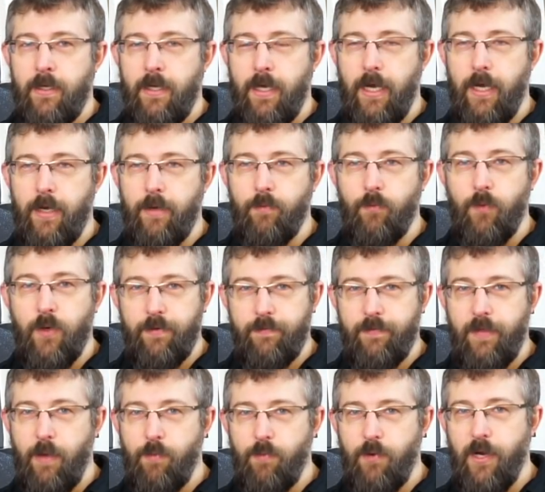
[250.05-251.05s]
one of
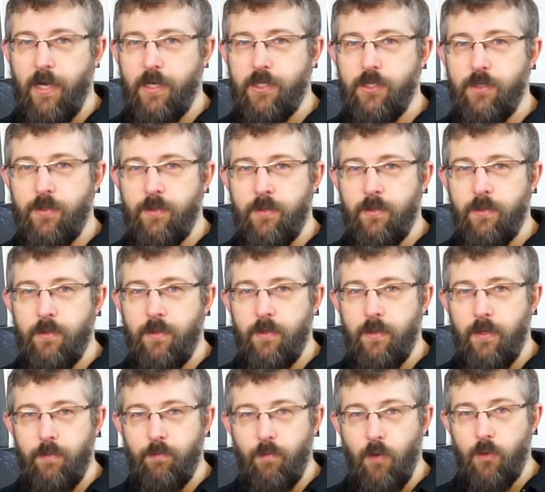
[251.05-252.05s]
their production
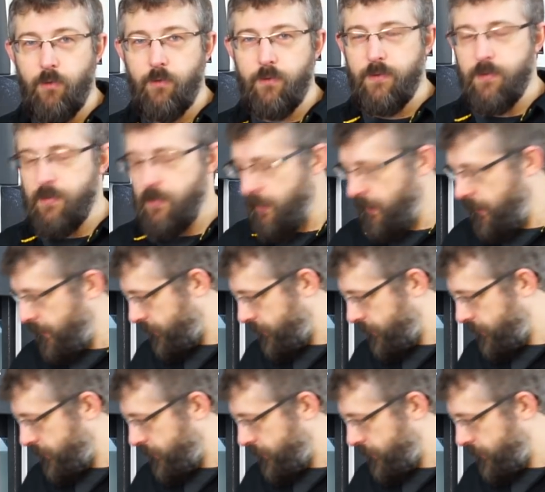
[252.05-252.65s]
models.